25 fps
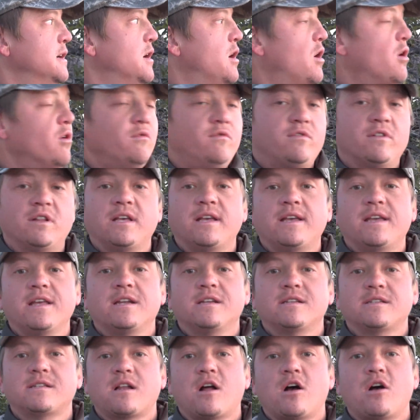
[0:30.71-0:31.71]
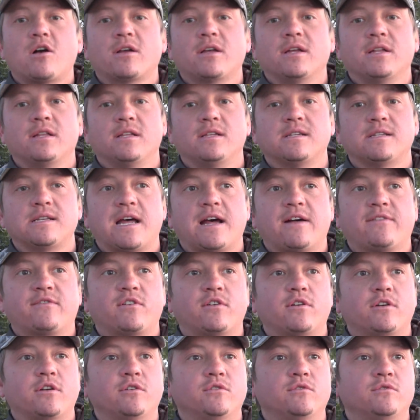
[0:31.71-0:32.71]
hopefully get a stalk in this
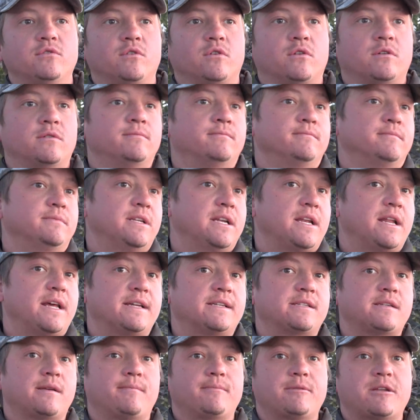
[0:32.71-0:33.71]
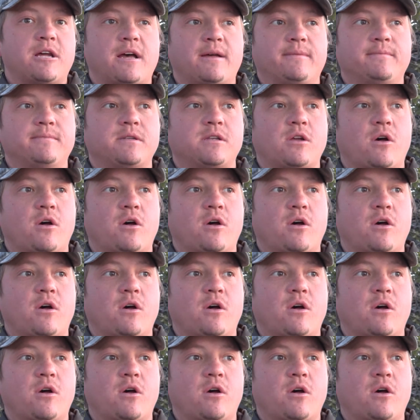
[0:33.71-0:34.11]
afternoon or today sometime.